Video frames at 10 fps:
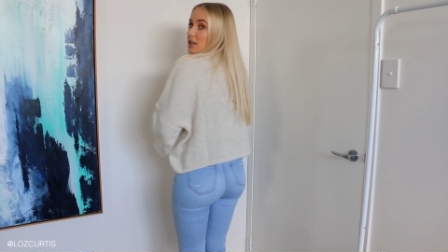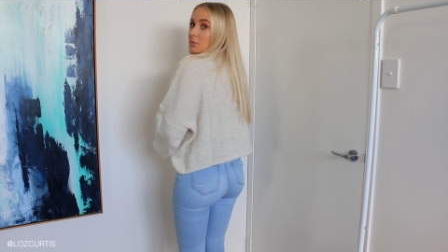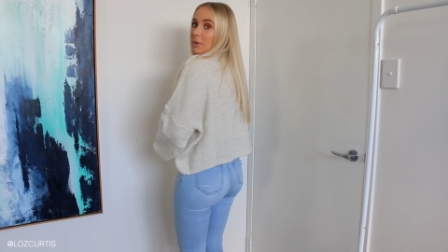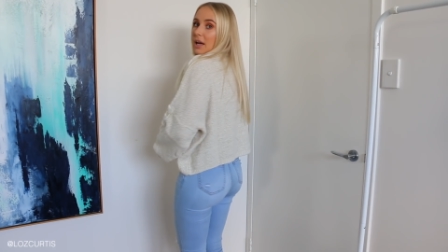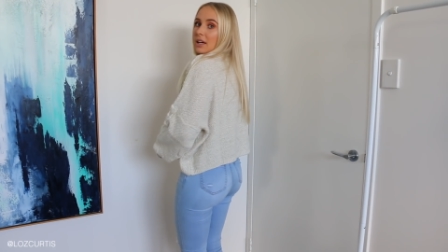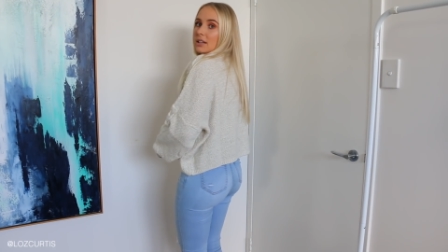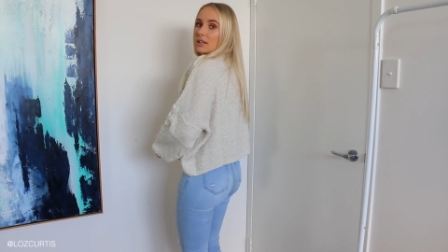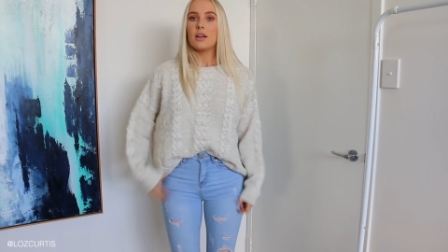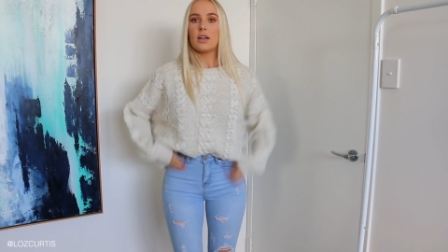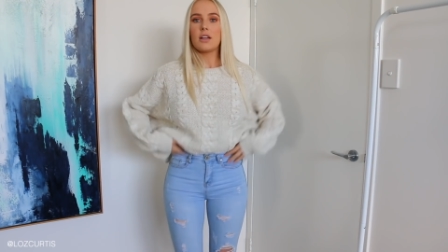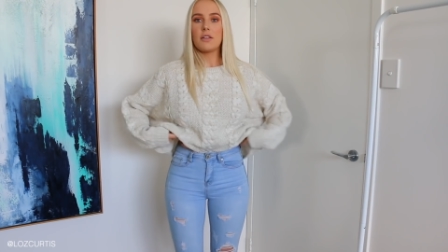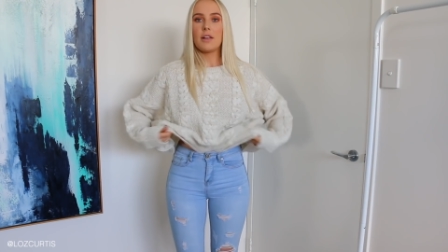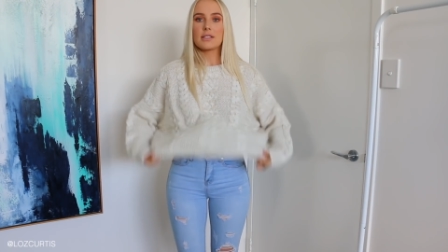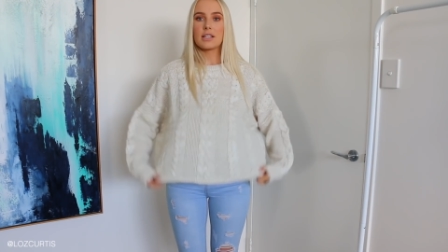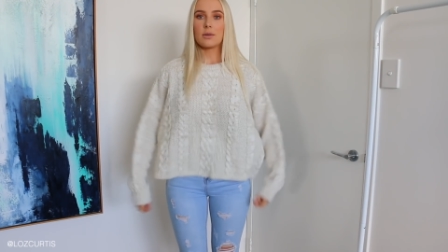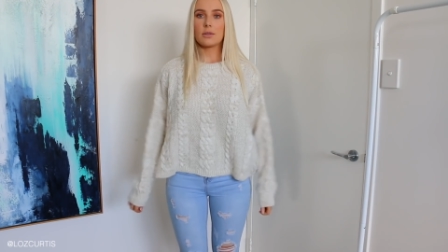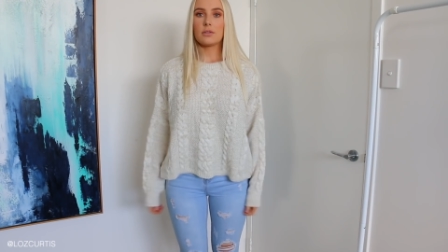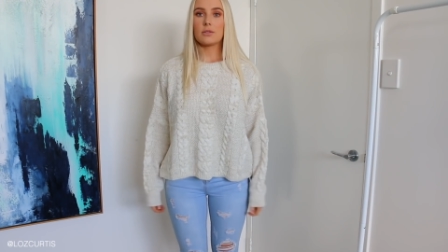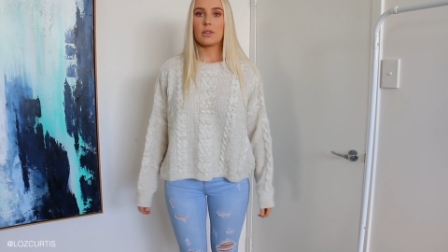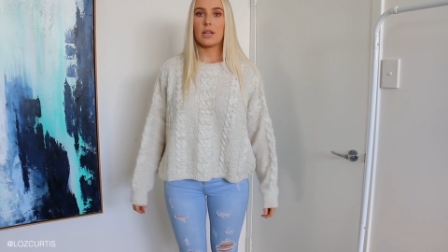at the back and then that's how it,
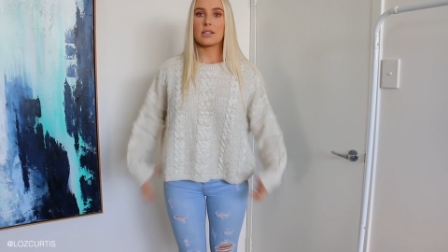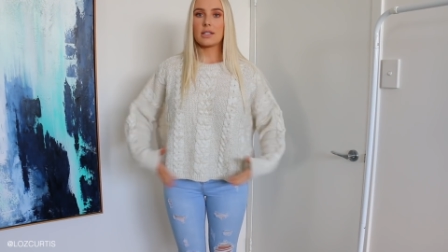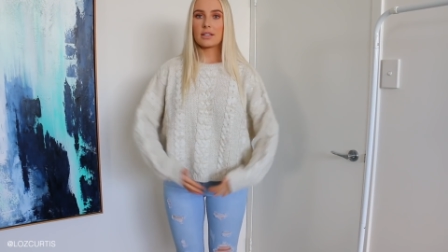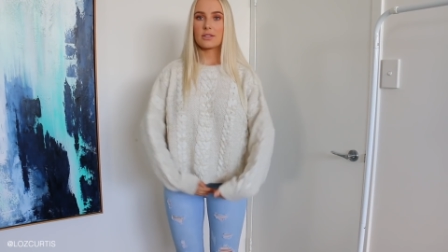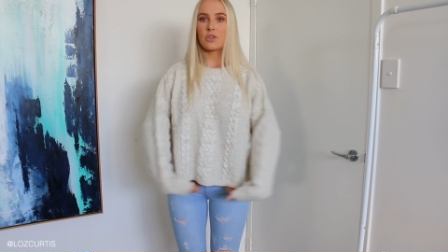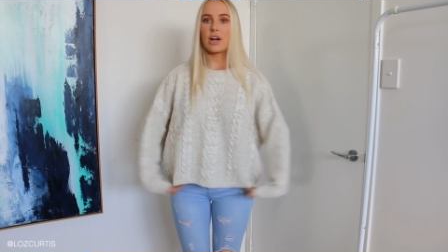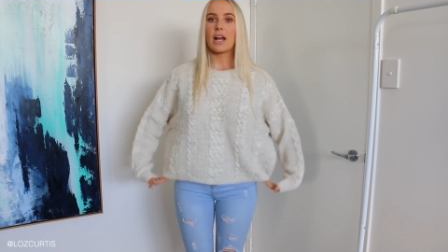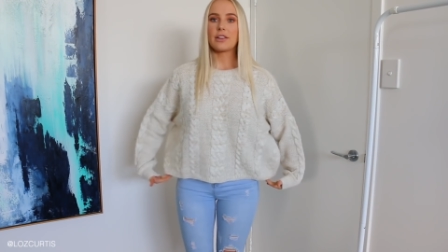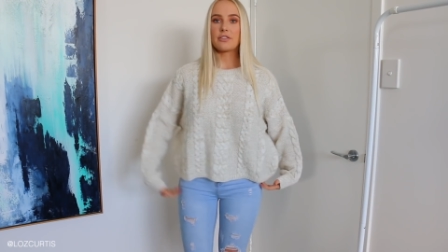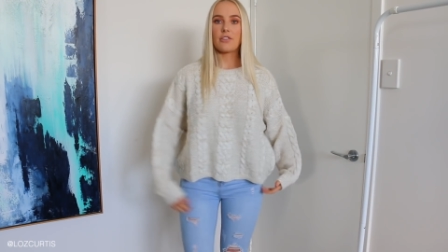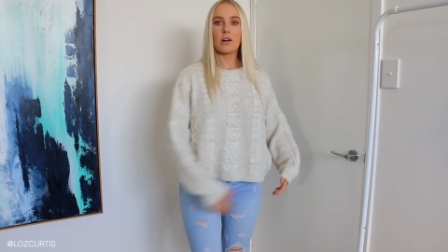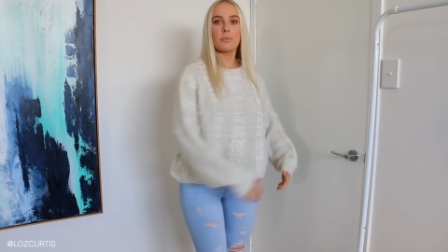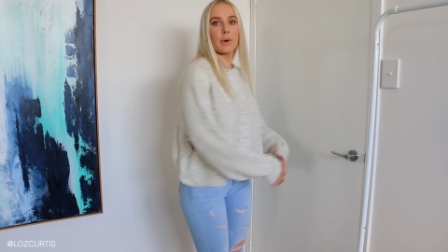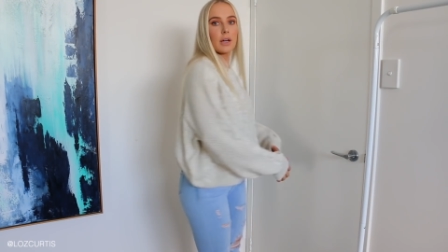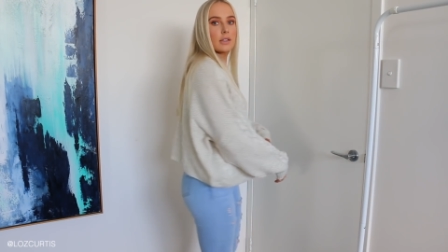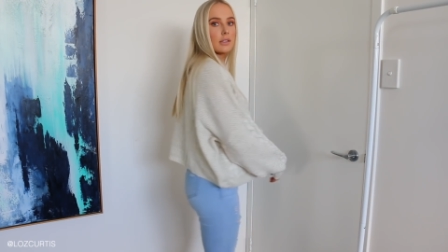it's like straight at the front, but